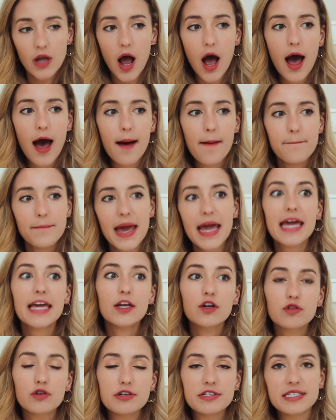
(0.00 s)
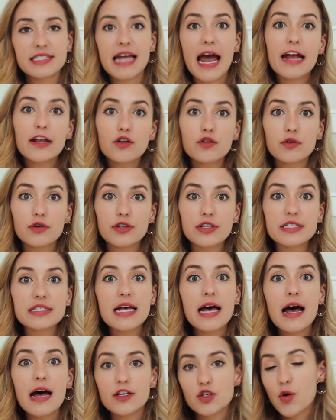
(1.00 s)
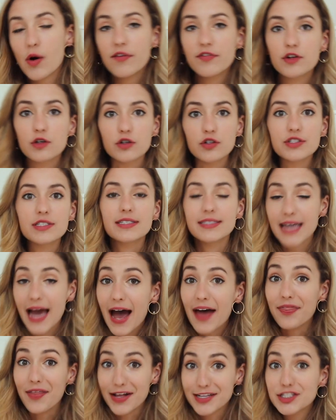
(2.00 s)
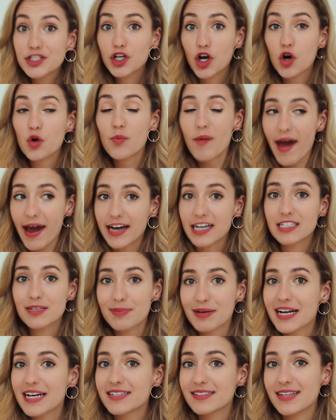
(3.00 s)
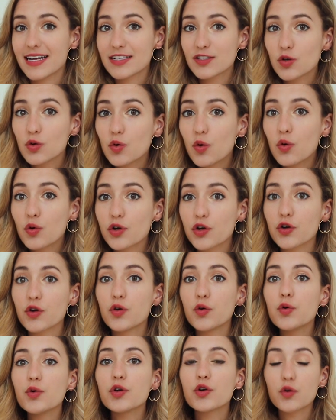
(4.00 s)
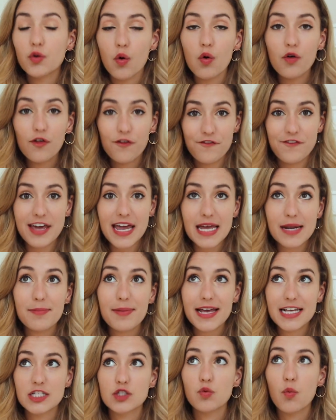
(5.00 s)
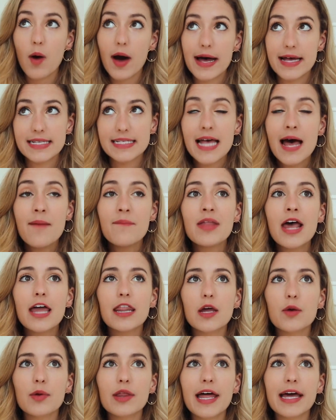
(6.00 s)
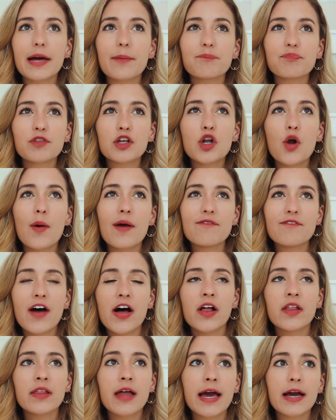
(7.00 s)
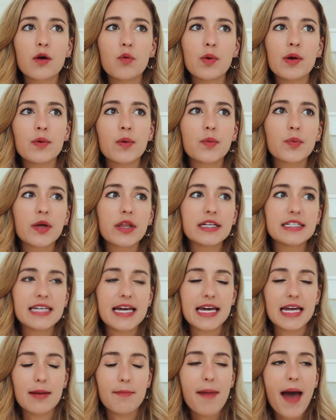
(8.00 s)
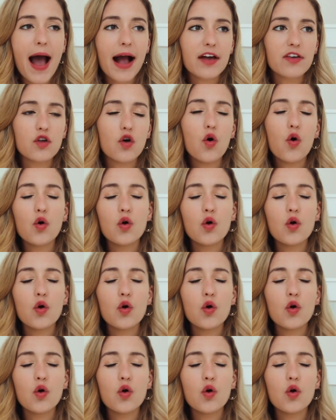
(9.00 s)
8-year-olds, 10-year-olds, 12-year-olds. Yeah, that's correct, because that's who your whole fan base was. They were like, it felt like we were really taken aback, and